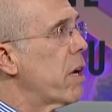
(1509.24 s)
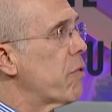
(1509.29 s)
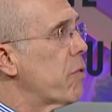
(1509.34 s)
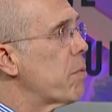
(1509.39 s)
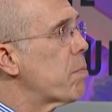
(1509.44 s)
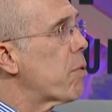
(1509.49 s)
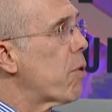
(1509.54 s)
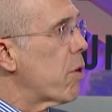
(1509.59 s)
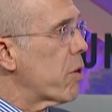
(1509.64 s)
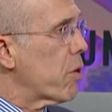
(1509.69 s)

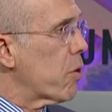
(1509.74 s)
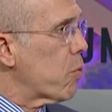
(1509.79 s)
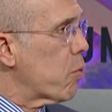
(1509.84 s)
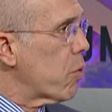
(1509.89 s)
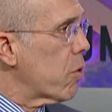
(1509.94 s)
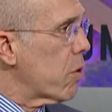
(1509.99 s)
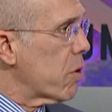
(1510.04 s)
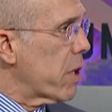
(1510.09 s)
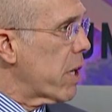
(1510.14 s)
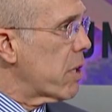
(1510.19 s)
every part of the
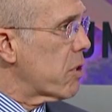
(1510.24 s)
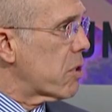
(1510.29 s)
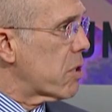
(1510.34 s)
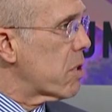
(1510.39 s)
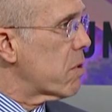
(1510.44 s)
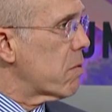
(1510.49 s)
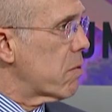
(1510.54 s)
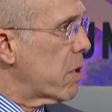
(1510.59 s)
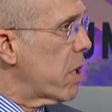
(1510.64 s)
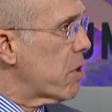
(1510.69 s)
world
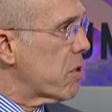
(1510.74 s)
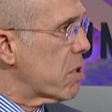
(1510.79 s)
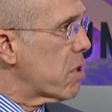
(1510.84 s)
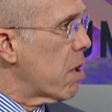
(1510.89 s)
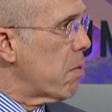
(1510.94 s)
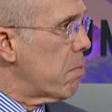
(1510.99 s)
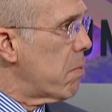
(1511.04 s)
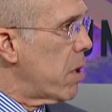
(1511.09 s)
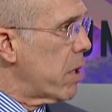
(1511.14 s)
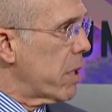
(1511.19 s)
has has
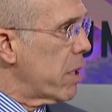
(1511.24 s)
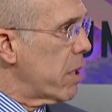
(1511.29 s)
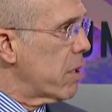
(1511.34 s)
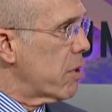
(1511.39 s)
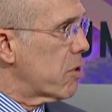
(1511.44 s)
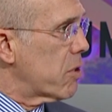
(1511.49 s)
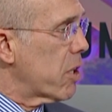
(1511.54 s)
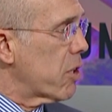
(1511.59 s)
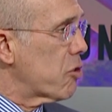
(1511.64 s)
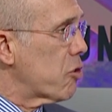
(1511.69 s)
dumb money.
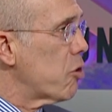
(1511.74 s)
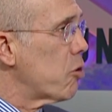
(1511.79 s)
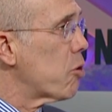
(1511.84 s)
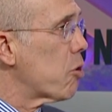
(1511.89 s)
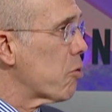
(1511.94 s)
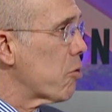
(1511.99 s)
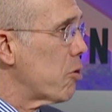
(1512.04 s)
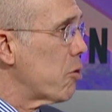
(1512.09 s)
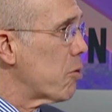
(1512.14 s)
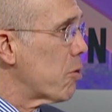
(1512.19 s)
That's, you
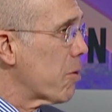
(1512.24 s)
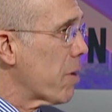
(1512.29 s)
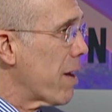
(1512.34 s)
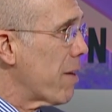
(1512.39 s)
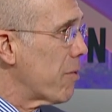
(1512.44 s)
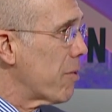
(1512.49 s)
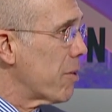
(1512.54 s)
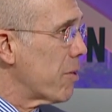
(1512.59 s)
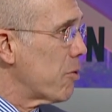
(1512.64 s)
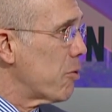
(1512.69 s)
don't you don't
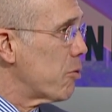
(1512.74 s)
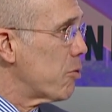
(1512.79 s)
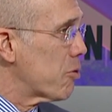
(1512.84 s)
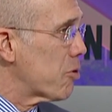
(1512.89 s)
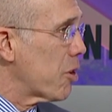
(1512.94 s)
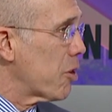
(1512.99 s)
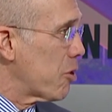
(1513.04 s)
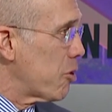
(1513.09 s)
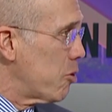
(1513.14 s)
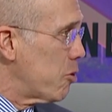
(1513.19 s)
have a
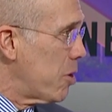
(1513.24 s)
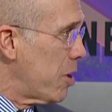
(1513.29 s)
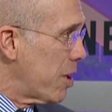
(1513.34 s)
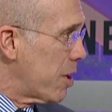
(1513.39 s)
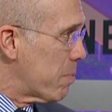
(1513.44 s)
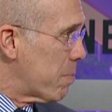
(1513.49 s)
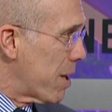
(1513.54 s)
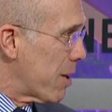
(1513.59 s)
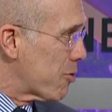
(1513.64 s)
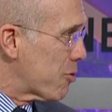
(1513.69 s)
there's nothing
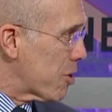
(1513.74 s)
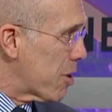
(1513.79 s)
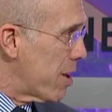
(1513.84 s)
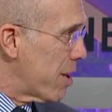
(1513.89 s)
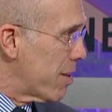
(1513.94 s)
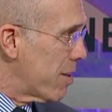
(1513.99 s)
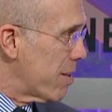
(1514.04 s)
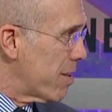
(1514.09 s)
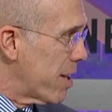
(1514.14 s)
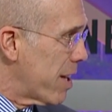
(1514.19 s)
unique about
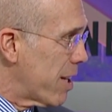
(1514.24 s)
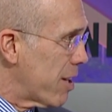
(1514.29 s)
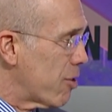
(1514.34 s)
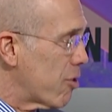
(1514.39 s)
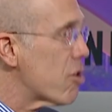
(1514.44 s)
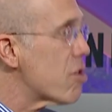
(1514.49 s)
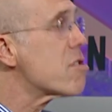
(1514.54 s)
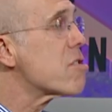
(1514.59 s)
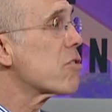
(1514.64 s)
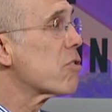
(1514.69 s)
China in that. I
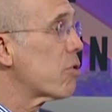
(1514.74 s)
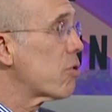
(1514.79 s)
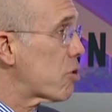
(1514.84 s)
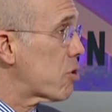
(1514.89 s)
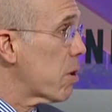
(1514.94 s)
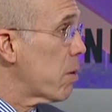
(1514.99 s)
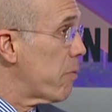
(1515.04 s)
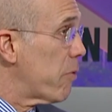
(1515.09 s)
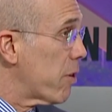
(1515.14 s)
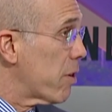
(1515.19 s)
there's
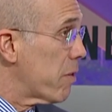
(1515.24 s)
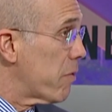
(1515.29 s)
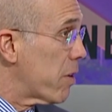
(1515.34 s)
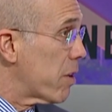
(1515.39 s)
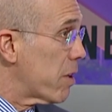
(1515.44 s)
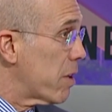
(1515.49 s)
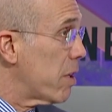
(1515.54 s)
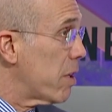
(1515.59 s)
some very very